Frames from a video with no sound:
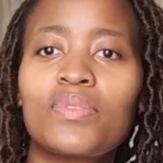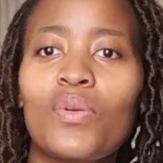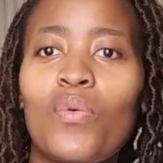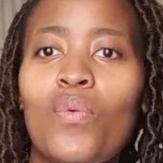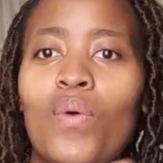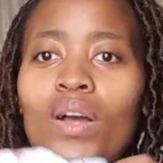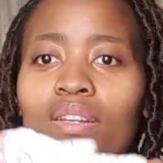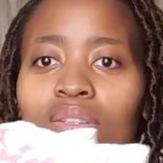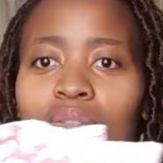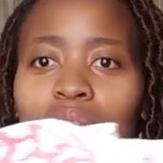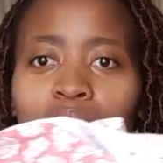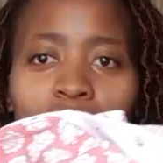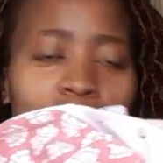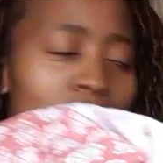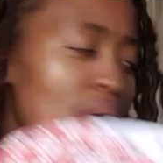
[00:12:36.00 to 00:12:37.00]
What
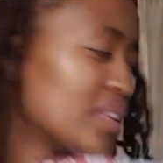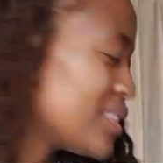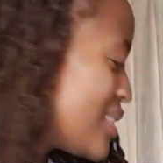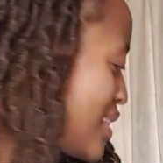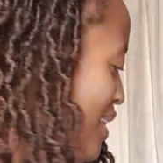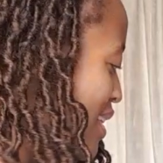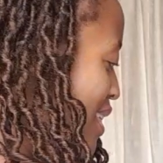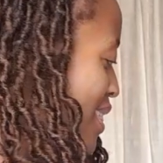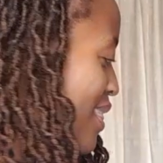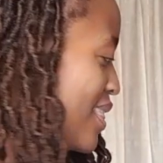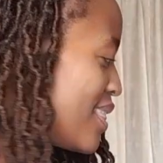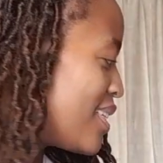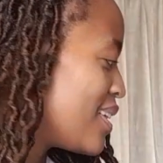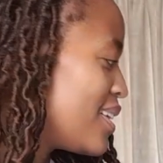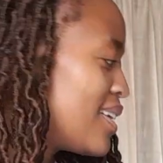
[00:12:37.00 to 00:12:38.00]
was
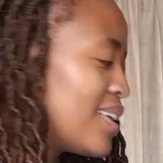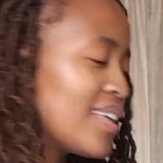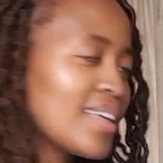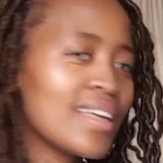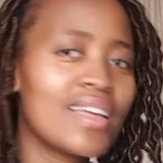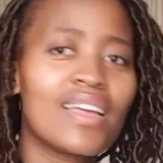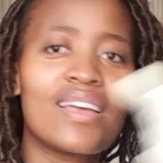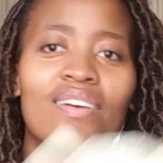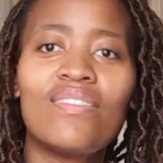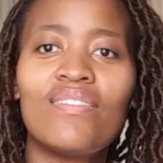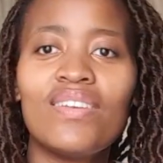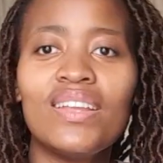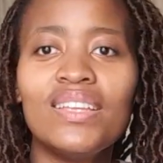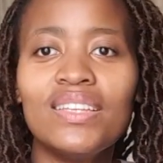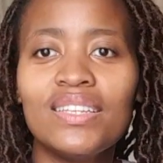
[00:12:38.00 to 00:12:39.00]
the
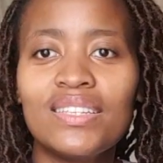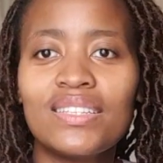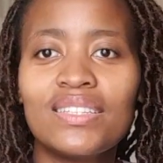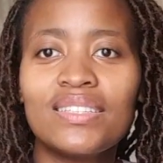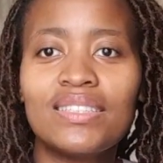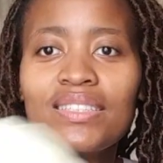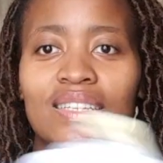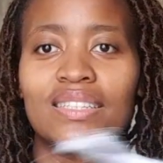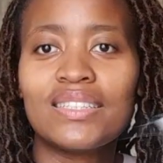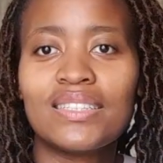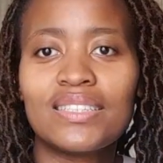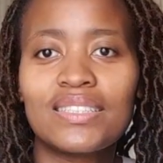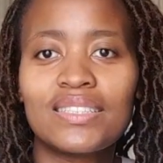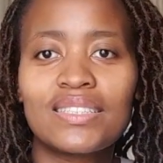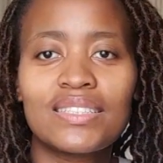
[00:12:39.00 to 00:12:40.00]
reason?
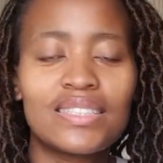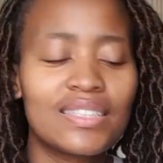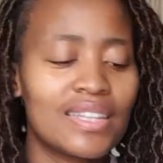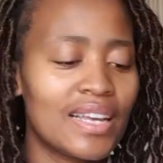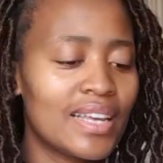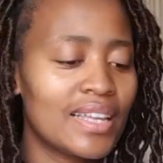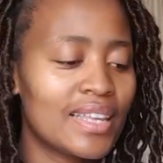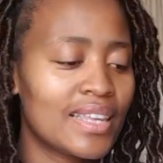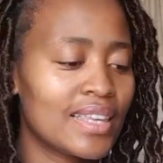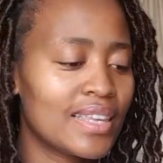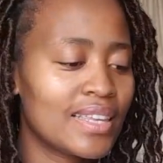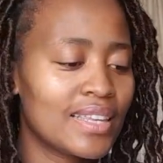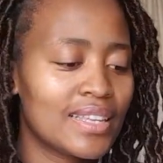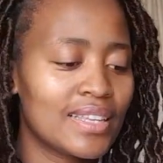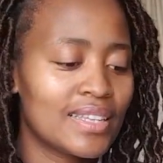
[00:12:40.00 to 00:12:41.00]
Like,
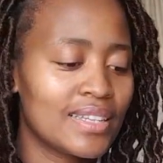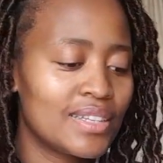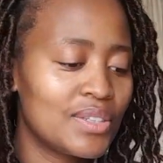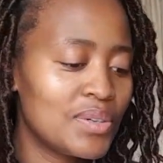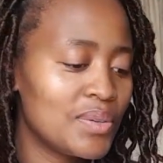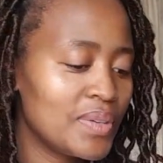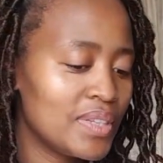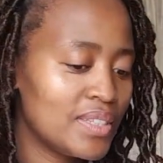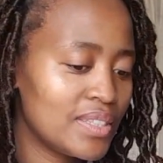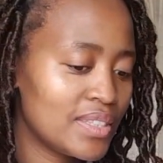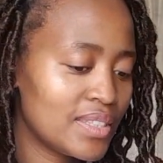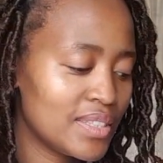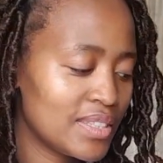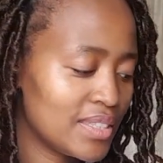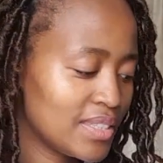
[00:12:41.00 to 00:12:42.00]
no ways.
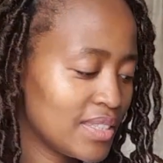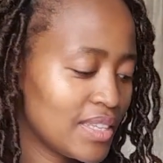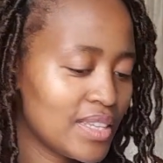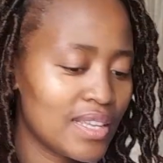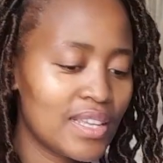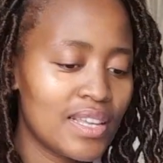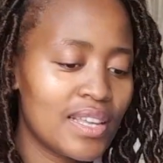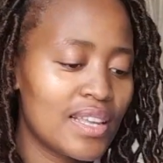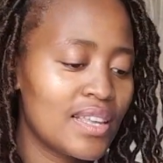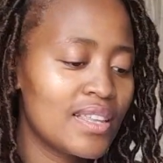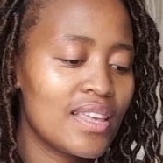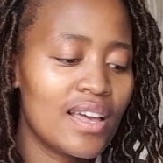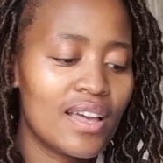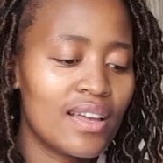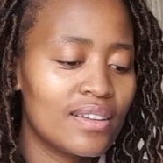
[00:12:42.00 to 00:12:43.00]

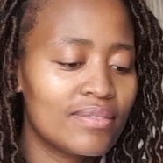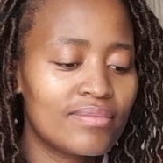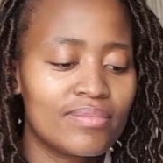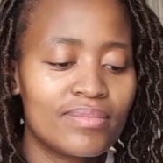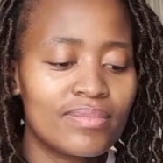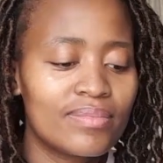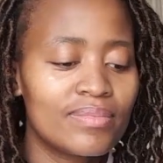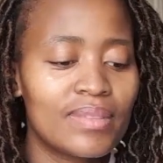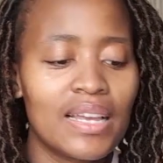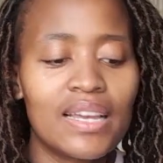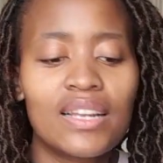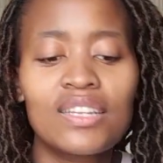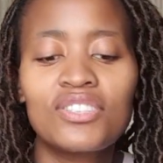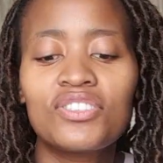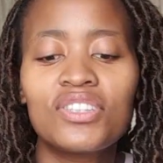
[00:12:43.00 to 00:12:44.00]
Yeah, like
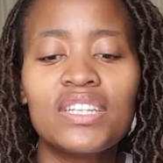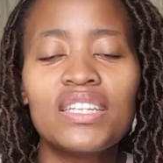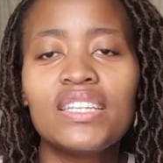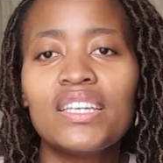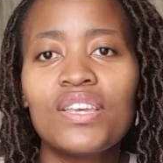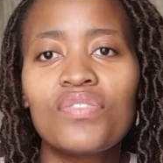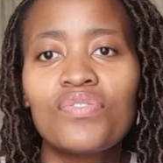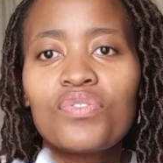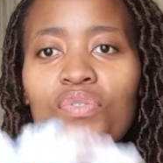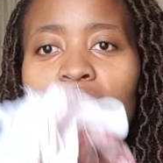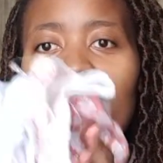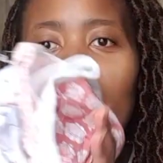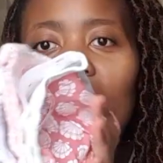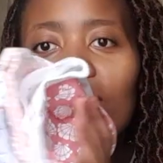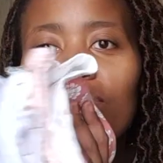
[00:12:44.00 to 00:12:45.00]
literally, if you
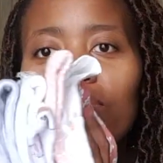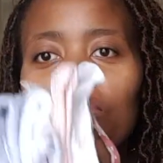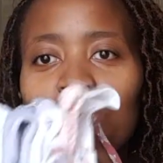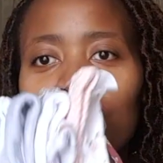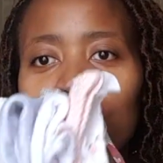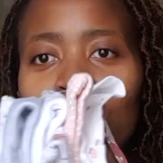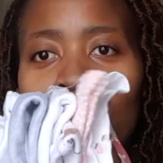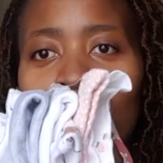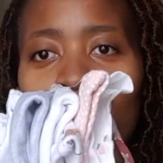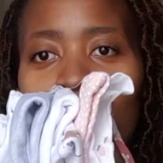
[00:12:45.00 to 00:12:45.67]
have to,